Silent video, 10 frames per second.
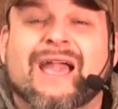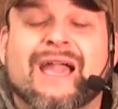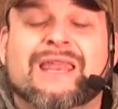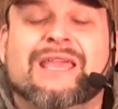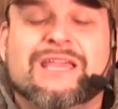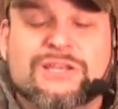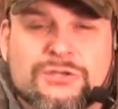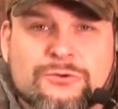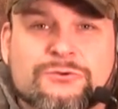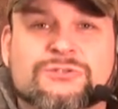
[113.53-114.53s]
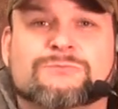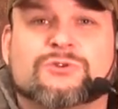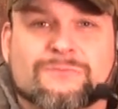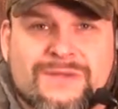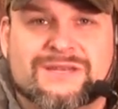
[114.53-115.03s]
and it can do some
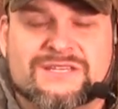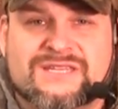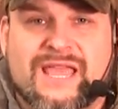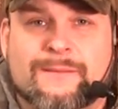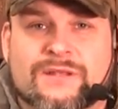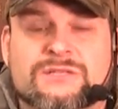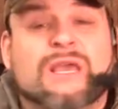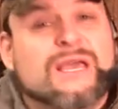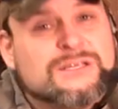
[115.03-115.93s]
tremendous damage.